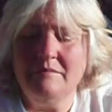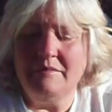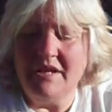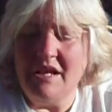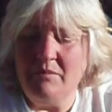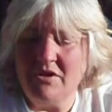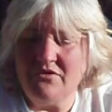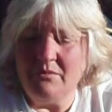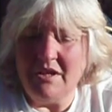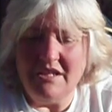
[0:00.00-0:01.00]
Been keeping us
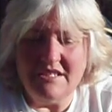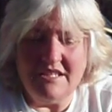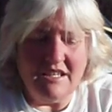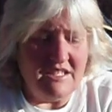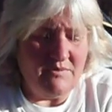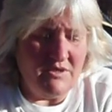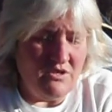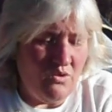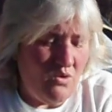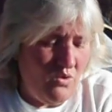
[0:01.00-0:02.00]
from getting sick. It's been
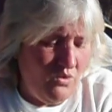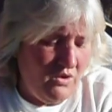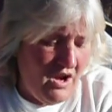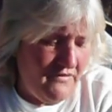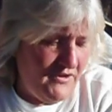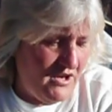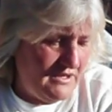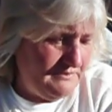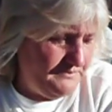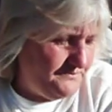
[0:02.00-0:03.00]
so cold off and on.